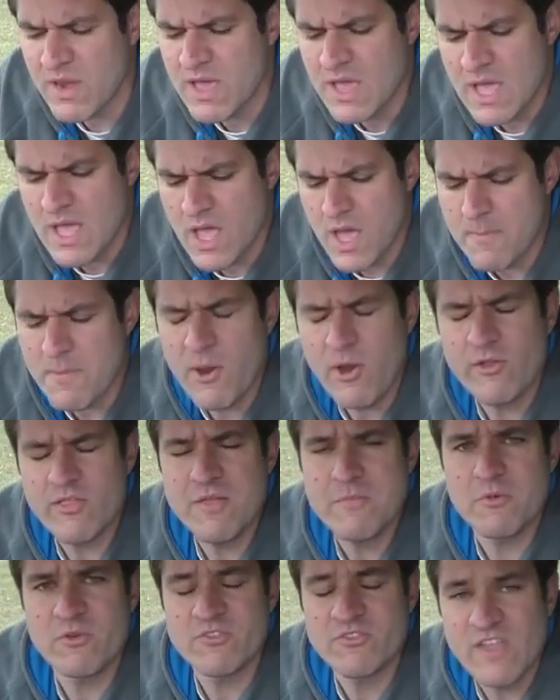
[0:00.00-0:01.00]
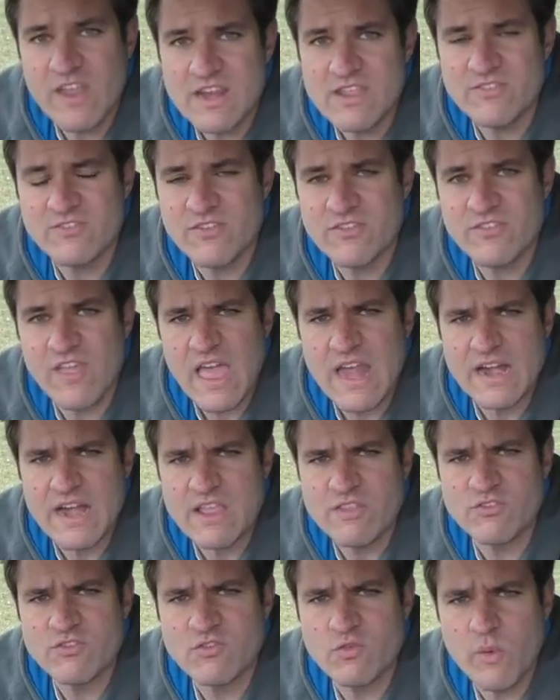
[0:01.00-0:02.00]
but apparently Mercedes
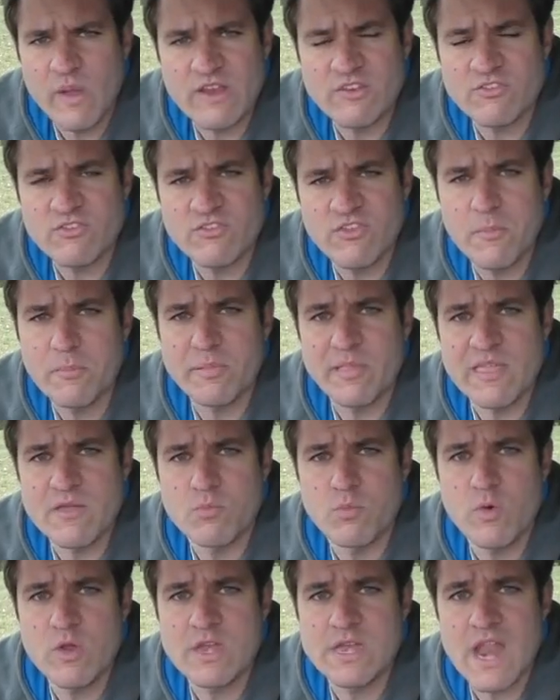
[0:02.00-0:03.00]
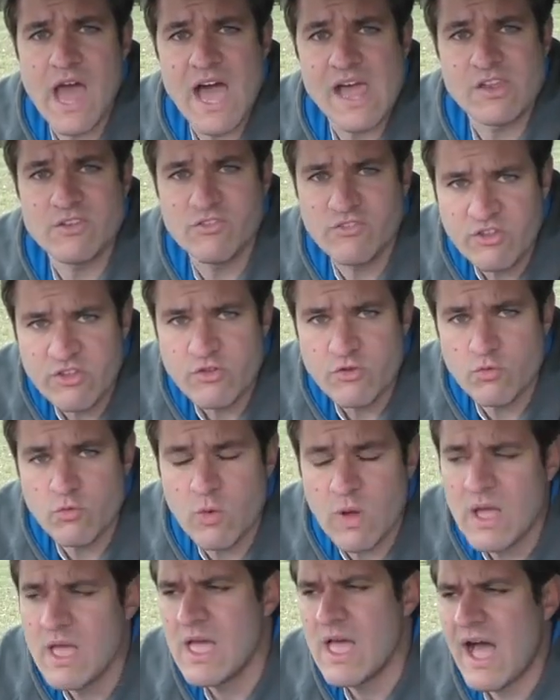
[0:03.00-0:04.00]
decided a switch simply would not
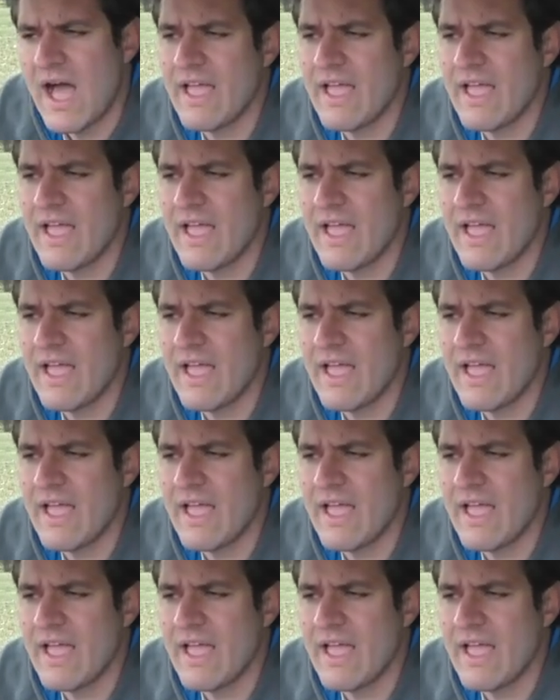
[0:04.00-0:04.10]
do.